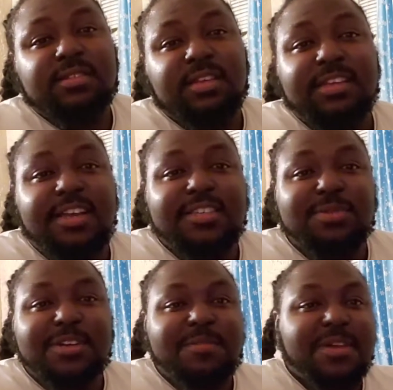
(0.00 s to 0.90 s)
Hey guys,
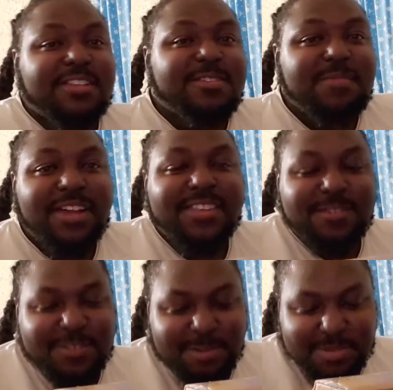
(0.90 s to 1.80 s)
welcome back to my
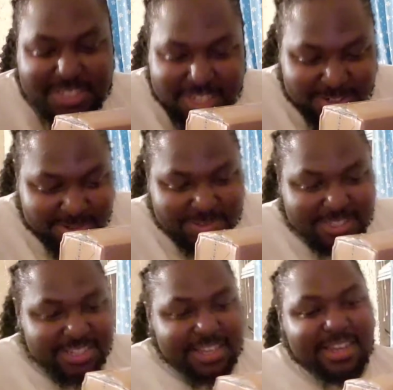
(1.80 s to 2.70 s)
YouTube channel.
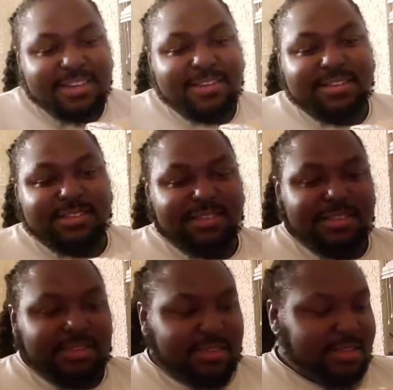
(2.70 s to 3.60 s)
Today I got a
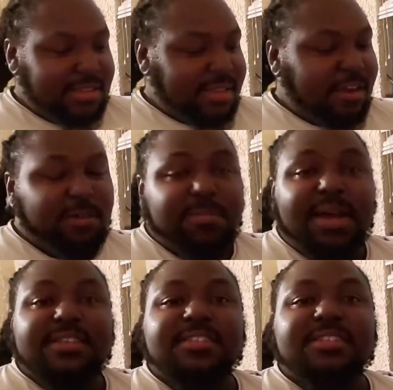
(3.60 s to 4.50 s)

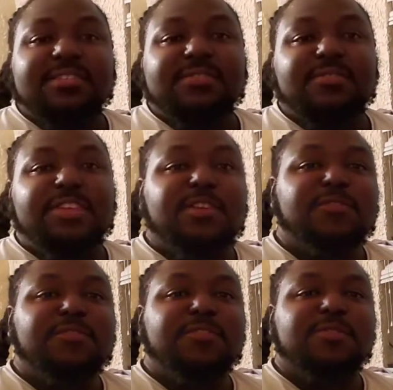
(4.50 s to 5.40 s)
unboxing video
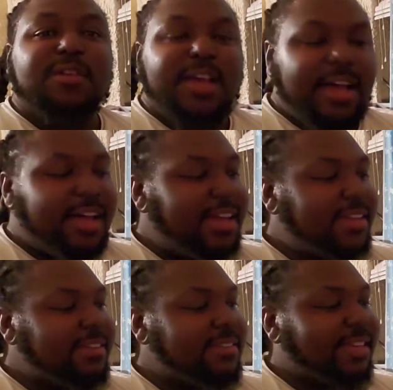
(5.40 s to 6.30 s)
for you
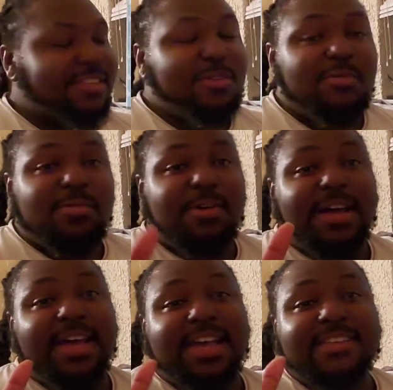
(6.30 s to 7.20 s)
guys. I know
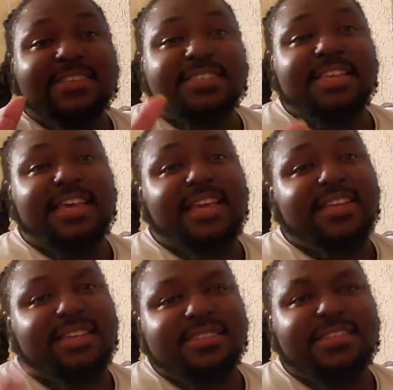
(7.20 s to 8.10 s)
I had
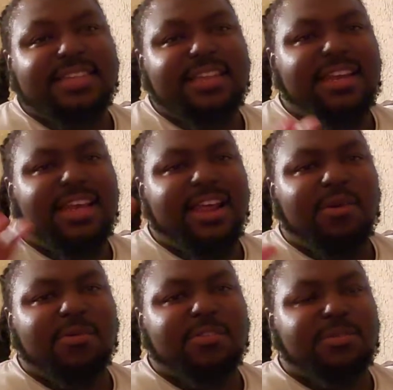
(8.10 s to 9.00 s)
said yesterday that I
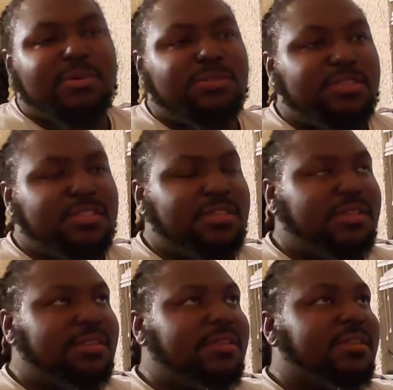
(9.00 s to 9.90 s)
was supposed
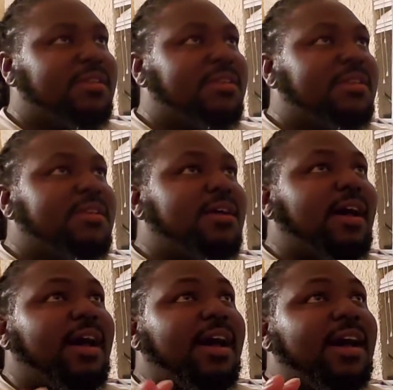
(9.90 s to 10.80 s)
to
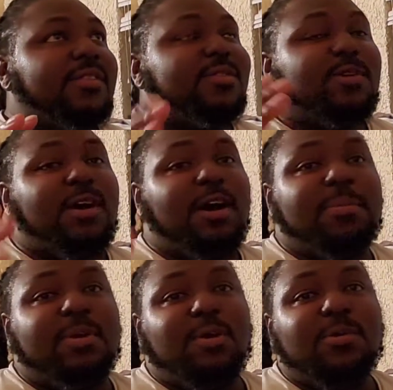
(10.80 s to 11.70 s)
do an
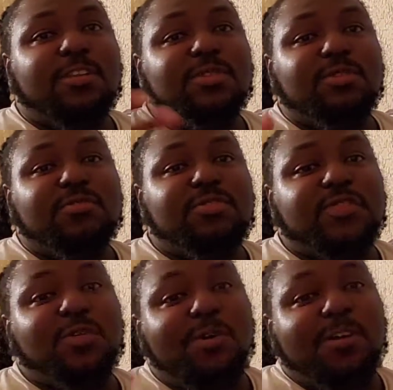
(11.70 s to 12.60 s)
upload and do a
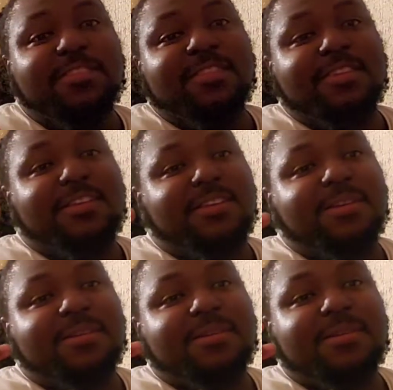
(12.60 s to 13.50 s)
review on the